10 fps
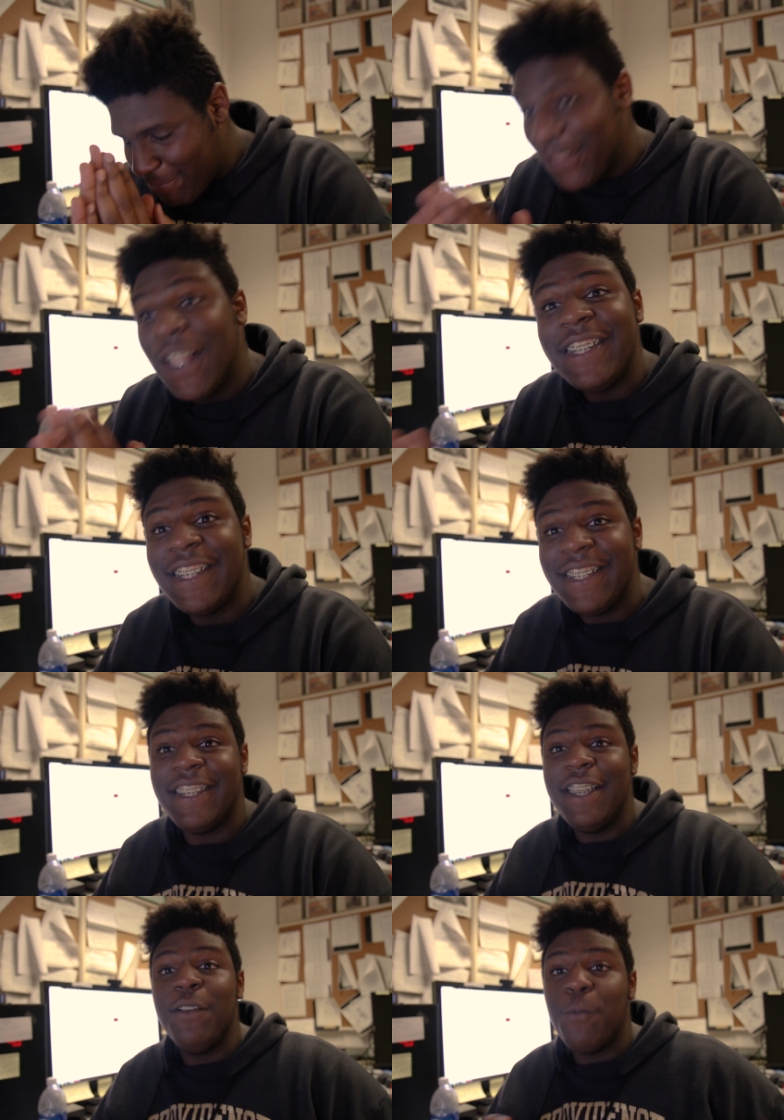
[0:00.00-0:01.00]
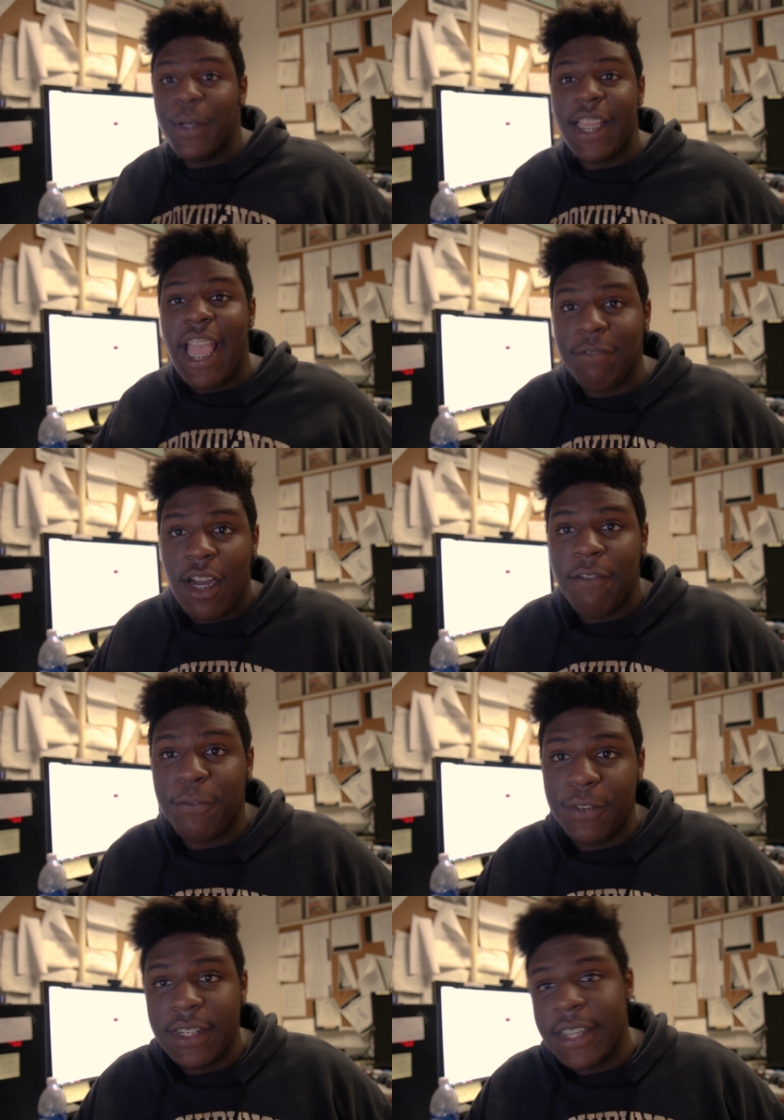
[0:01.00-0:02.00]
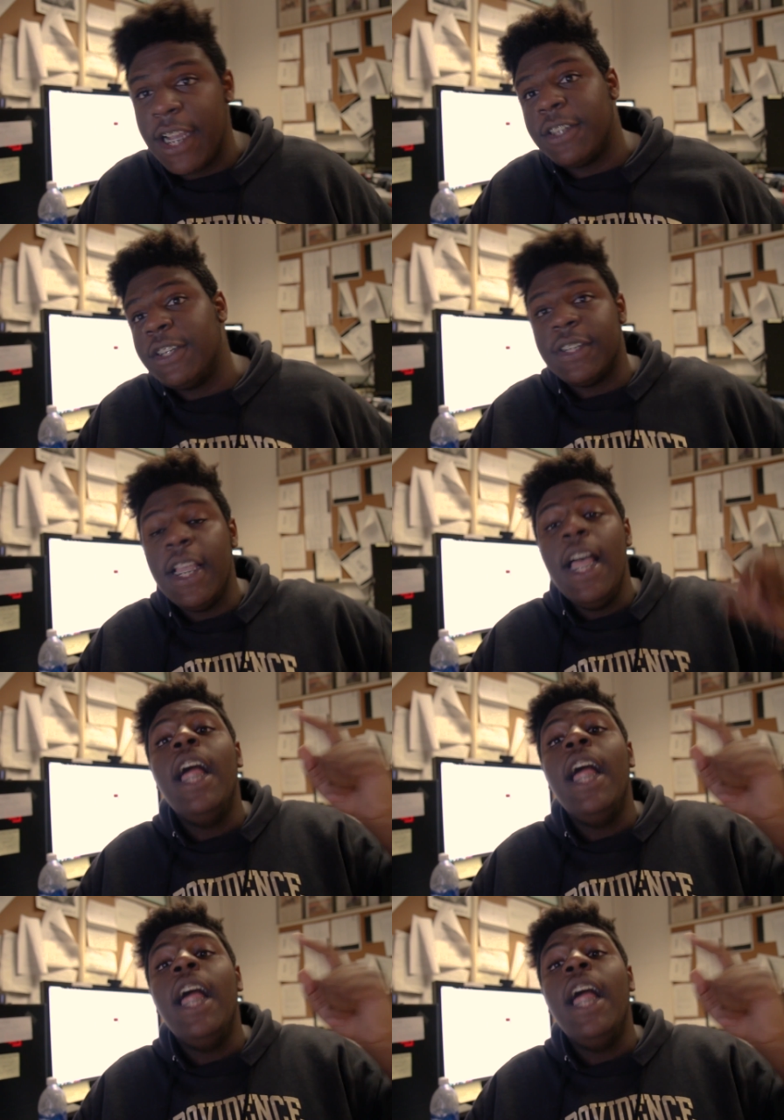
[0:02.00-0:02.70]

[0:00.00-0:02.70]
let's just see what they have to offer for these characters.